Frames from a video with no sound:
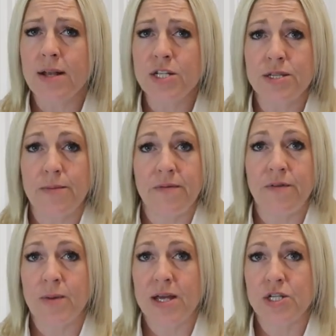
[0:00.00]
just some
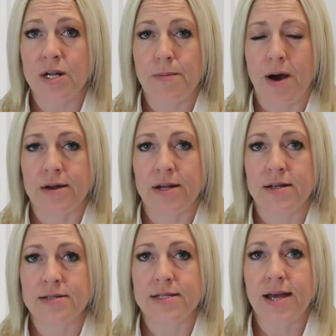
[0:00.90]
information about it
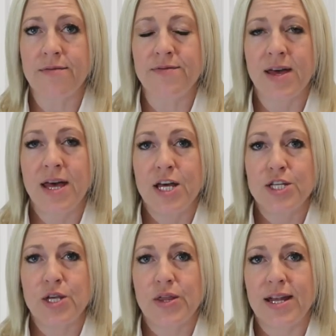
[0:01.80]
and stuff,
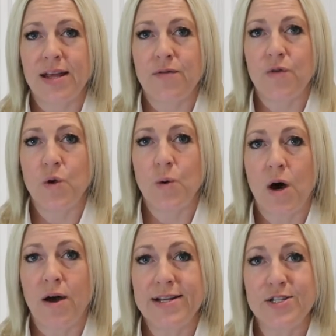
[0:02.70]
so that if you
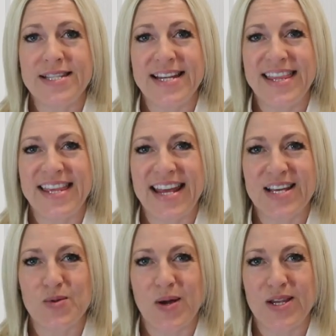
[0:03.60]
are interested in the
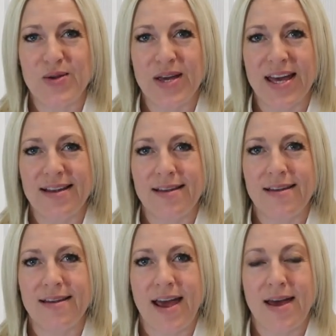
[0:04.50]
next one, you
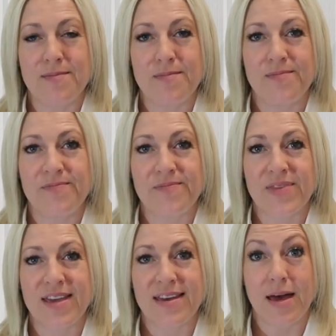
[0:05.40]
can
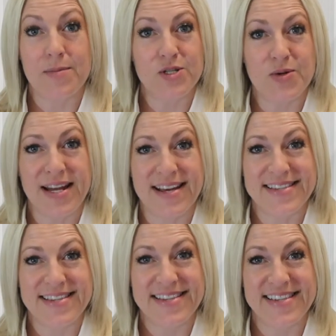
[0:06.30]
come and join us.
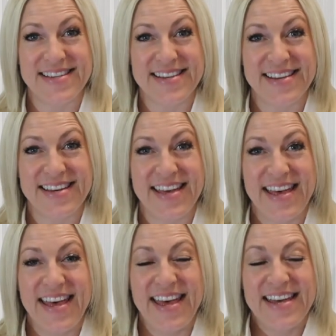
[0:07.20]

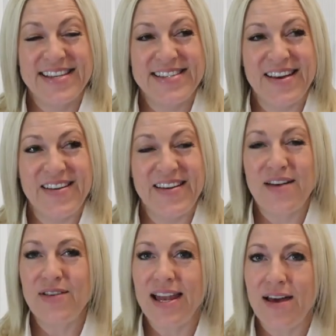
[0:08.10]
So
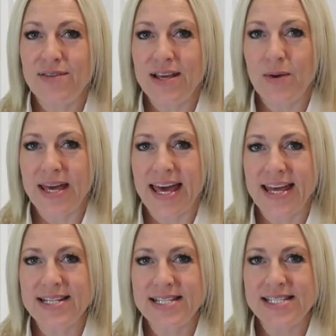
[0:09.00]
have a lovely
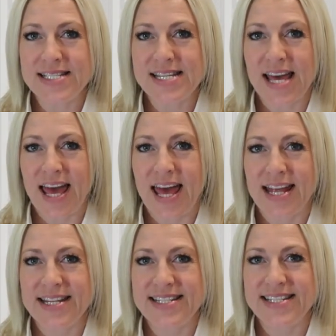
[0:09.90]
weekend,
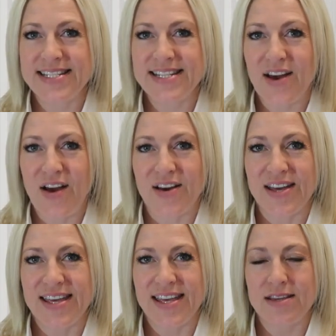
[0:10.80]
and
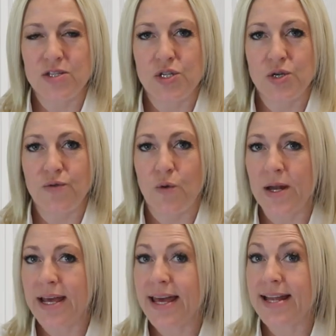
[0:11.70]
here's to
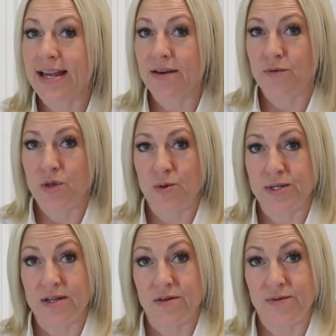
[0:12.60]
falling in love with
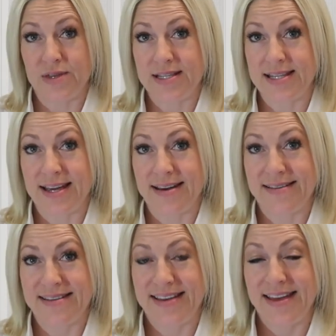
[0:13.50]
yourself this
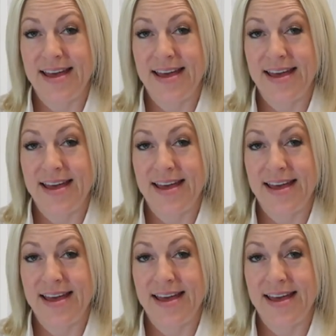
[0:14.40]
year,